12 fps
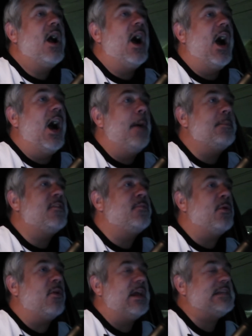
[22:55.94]
because
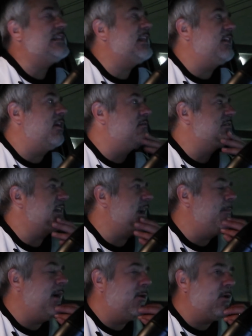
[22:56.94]
um, we were like sitting there. I was like,
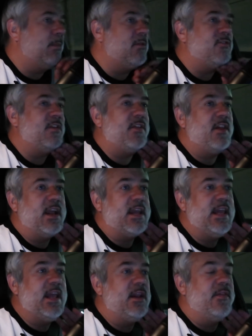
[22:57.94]
I'm hungry, but there's nothing I
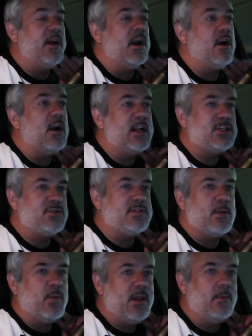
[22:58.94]
can eat in there. And she
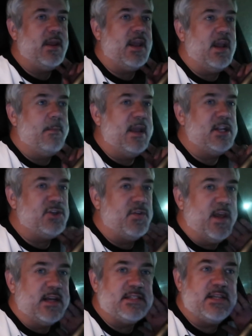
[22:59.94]
was like, What do you mean? I made you
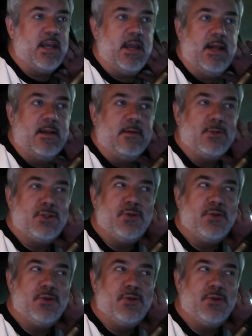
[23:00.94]
things to eat. And